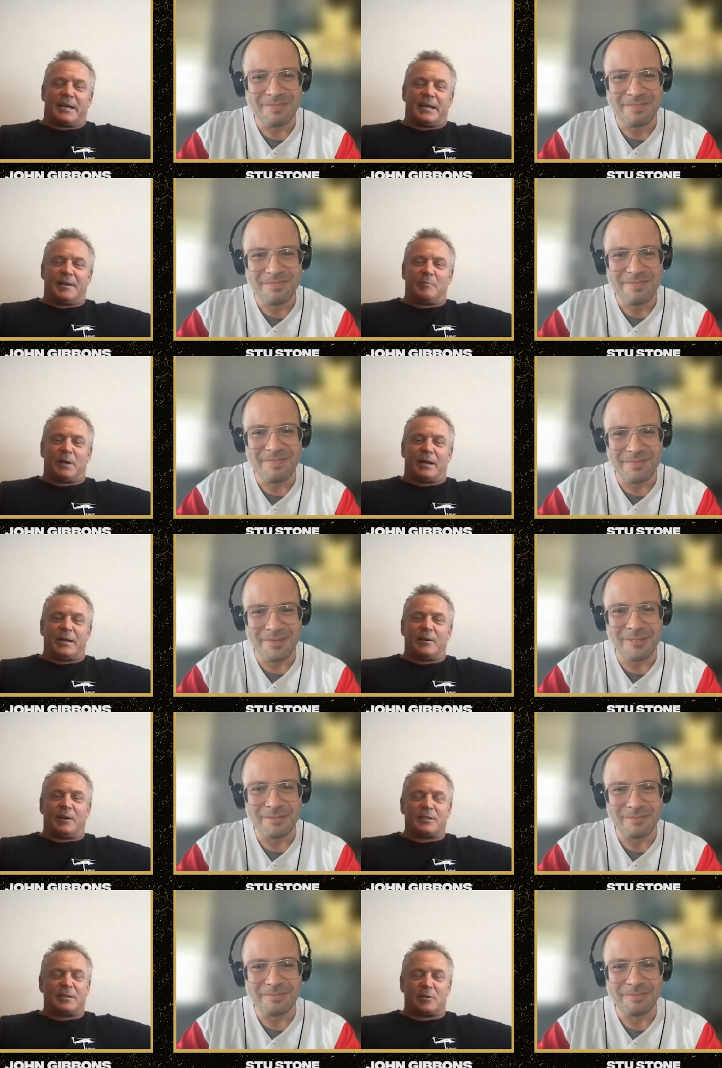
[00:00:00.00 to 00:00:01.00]
Speaker 1: kid, but I, you
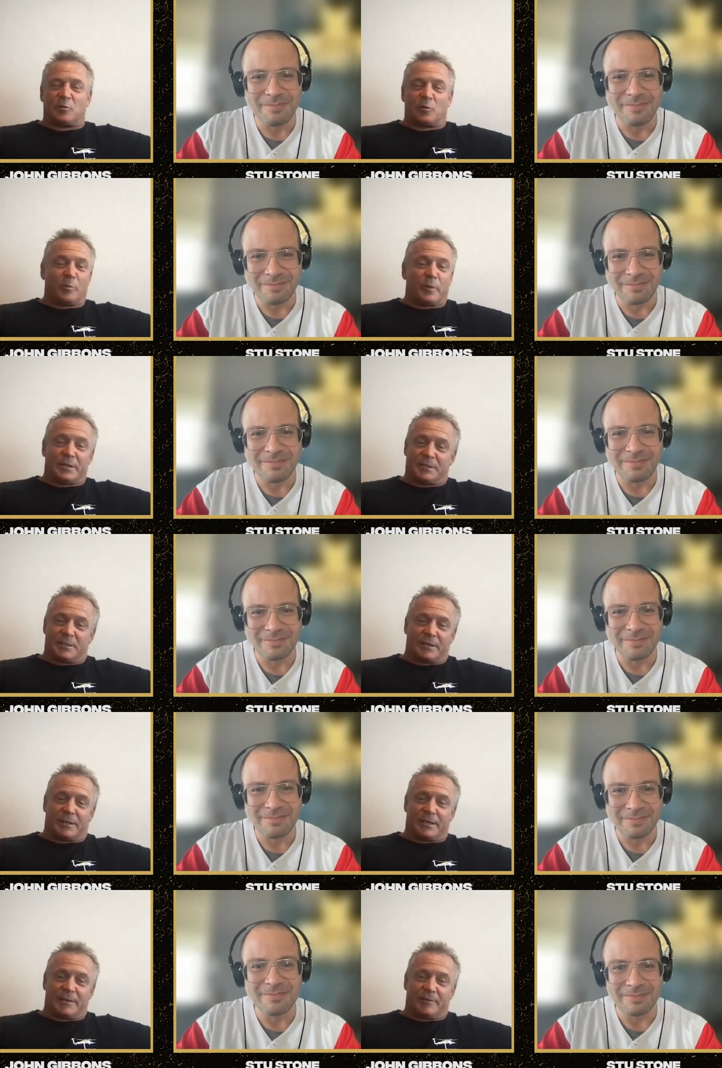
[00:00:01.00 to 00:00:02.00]
know, I saw Stroman as a young
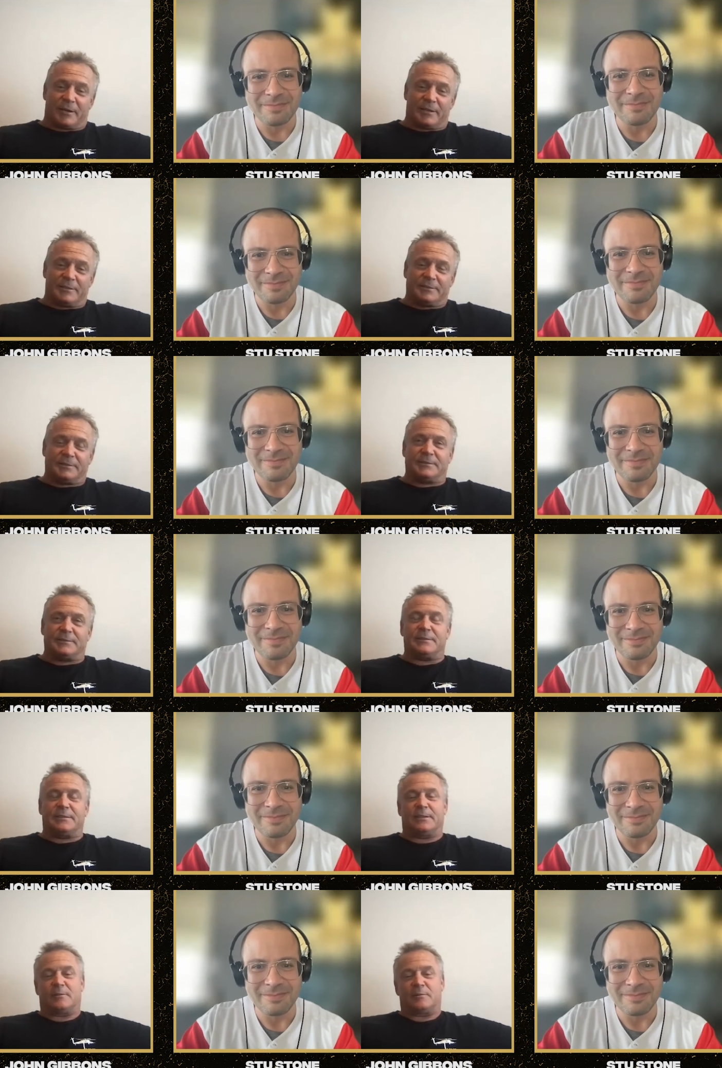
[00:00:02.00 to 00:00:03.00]
kid, right?
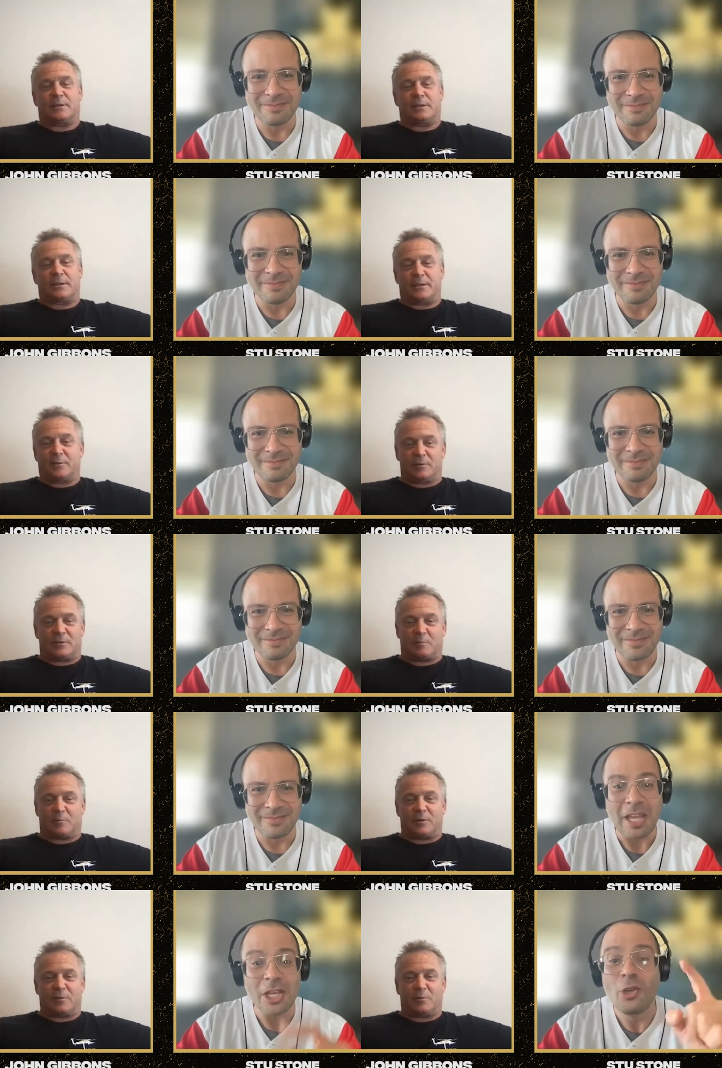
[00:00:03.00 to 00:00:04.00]
You know, doing
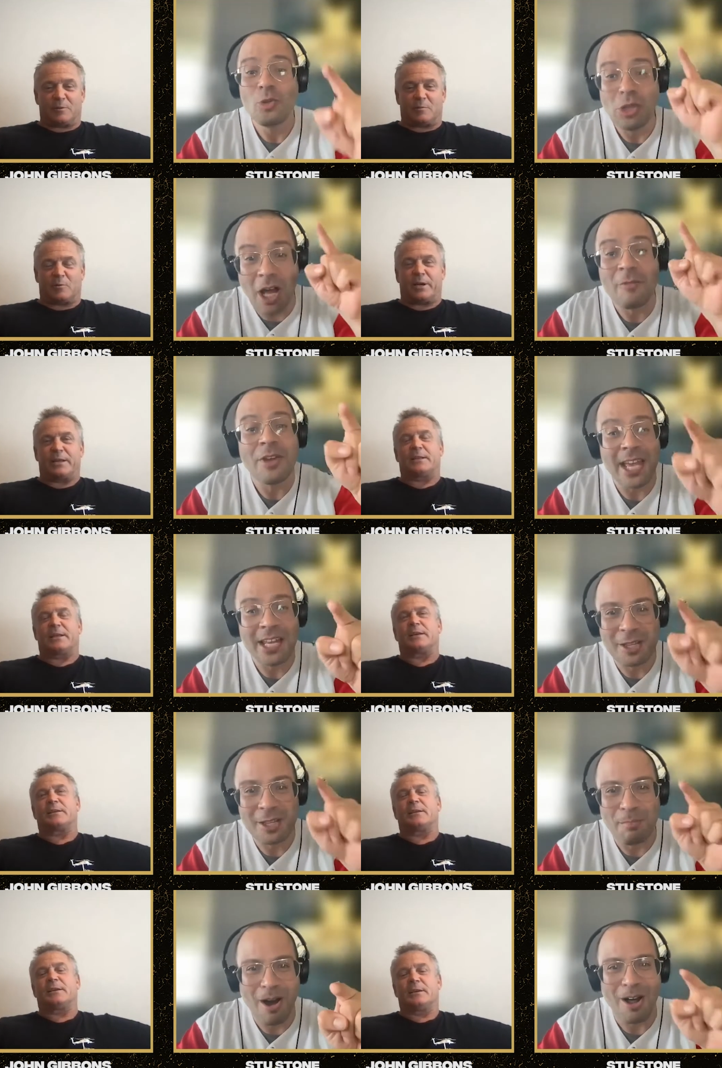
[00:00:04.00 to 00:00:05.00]
some.
Speaker 2: You love handing the
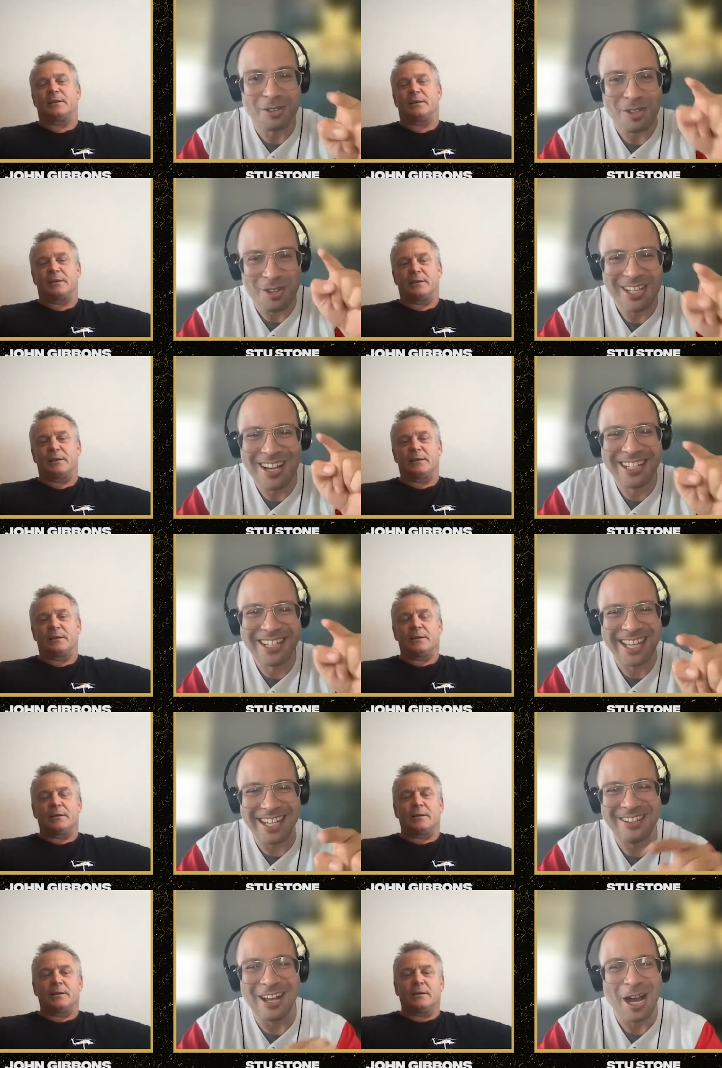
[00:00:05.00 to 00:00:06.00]
ball to the young kid
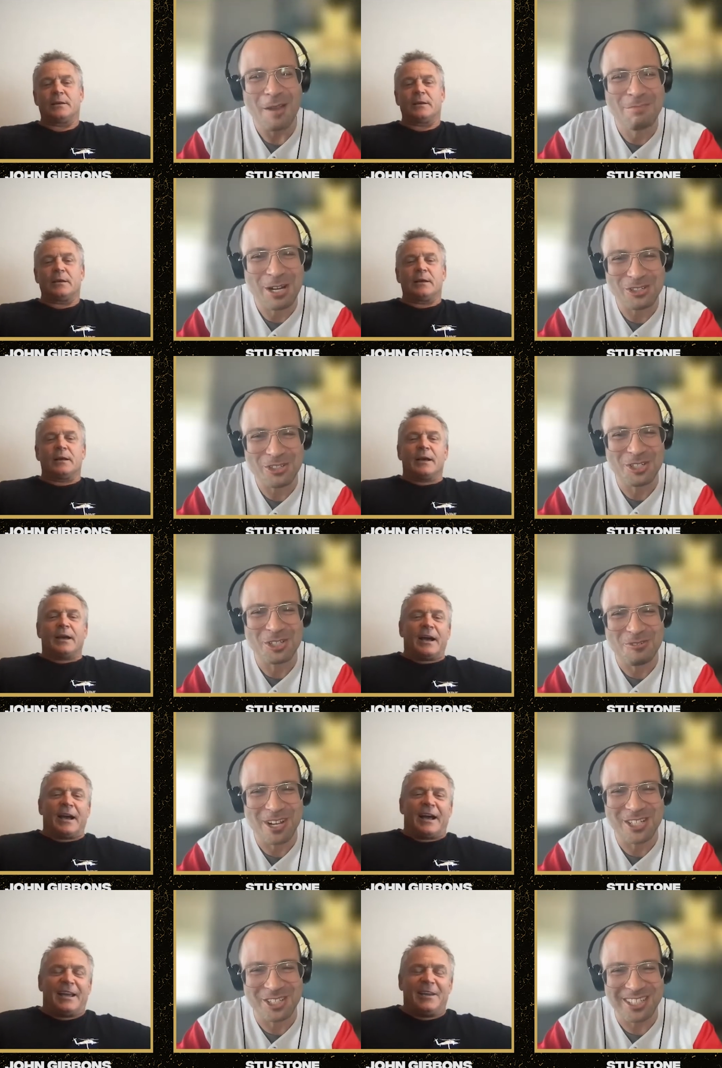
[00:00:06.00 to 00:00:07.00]
in the high pressure
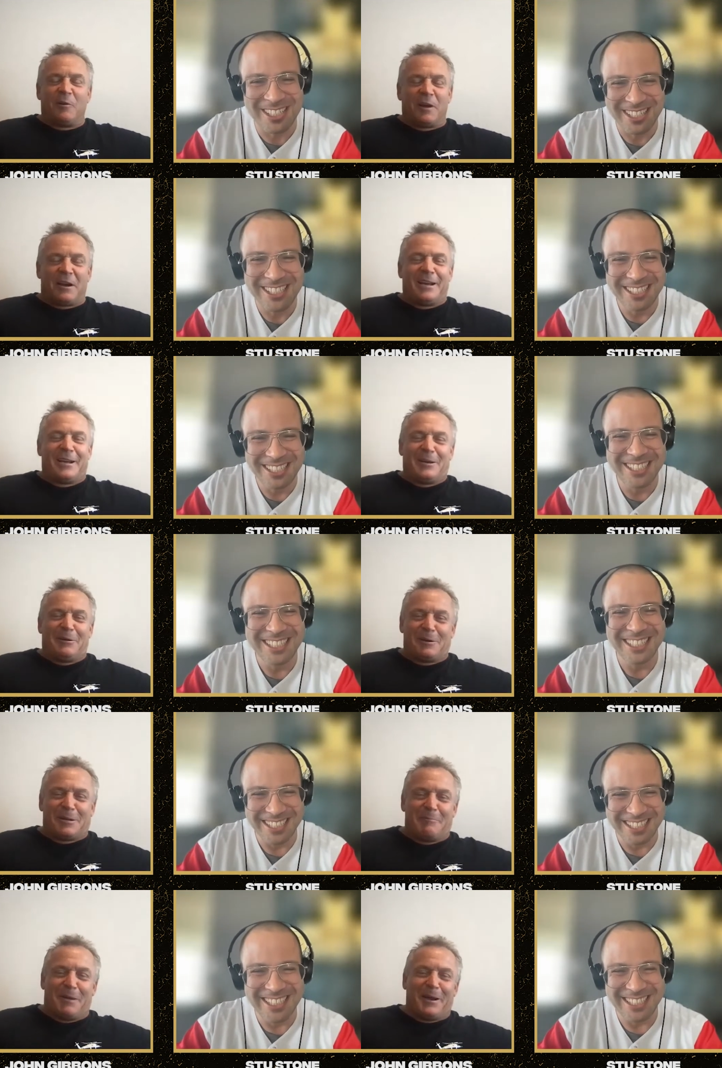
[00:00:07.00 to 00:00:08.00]
situation. You know,
Speaker 1: what, I, you know, it
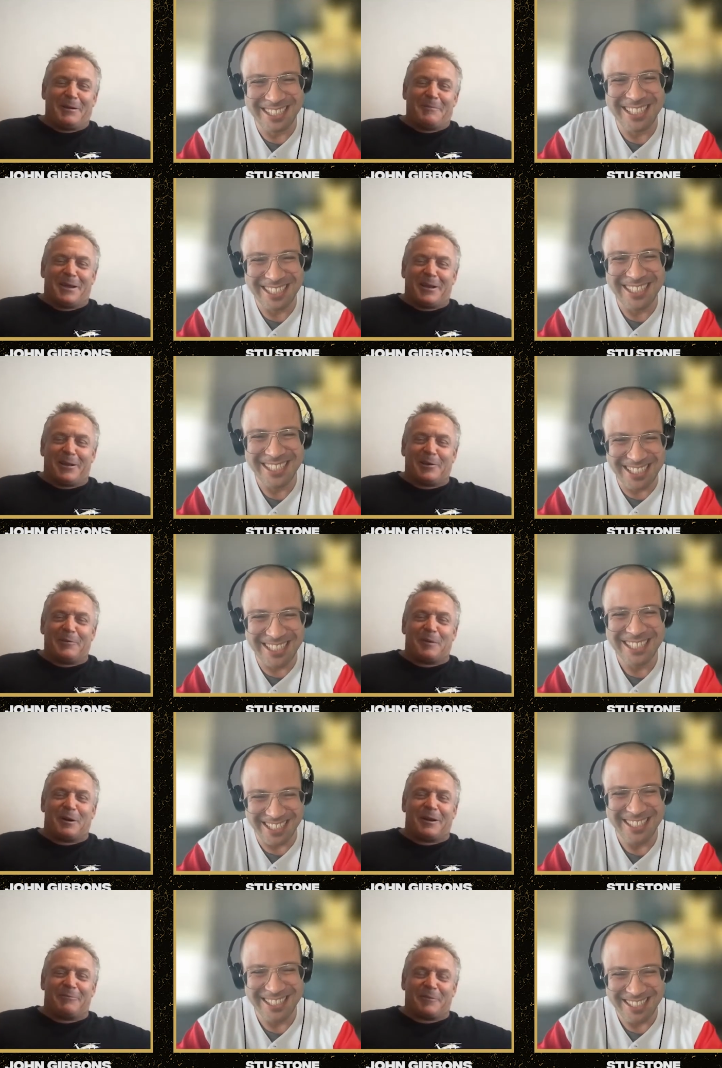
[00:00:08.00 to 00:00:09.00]
doesn't matter to me how long.
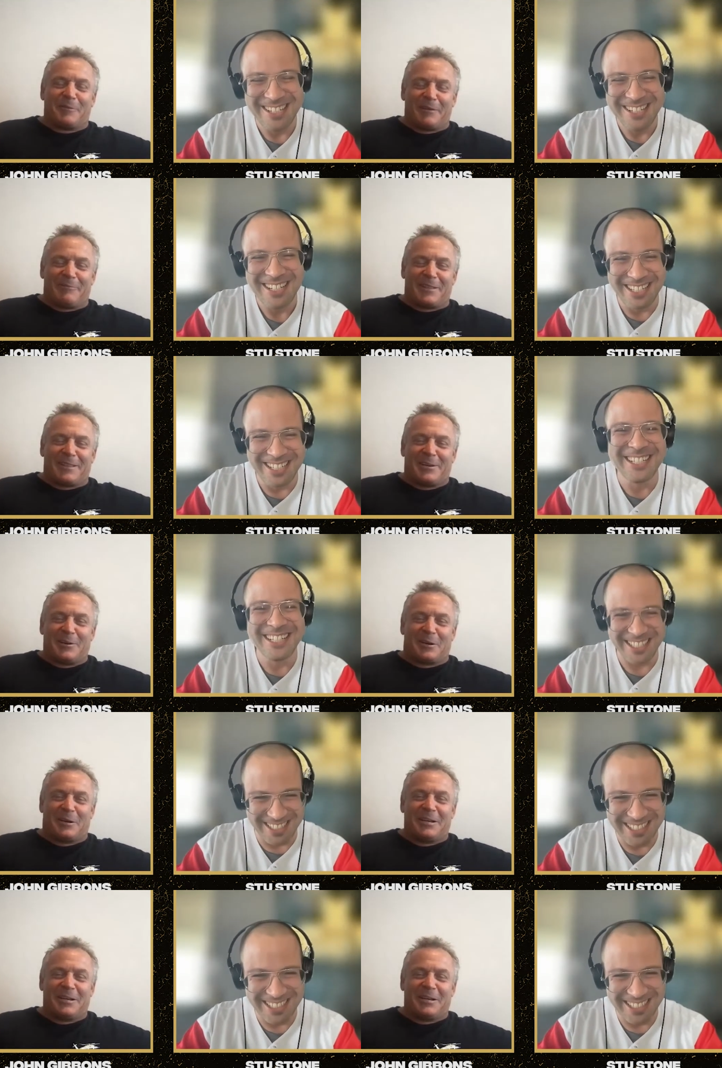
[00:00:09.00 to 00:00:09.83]
But if if I think you're good,